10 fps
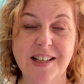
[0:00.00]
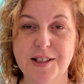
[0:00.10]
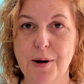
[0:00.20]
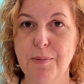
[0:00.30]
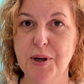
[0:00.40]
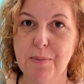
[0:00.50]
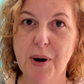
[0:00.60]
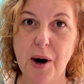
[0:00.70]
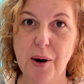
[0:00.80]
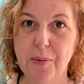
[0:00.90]
So I'm doing
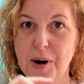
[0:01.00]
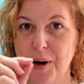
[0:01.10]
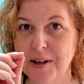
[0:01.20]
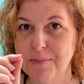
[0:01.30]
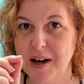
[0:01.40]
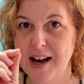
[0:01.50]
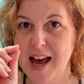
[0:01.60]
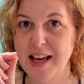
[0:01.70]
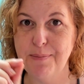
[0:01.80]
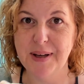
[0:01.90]
part one, part
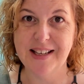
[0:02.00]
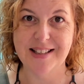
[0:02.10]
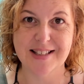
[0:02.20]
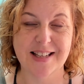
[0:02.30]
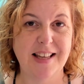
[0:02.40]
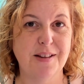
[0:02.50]
A, B, and C.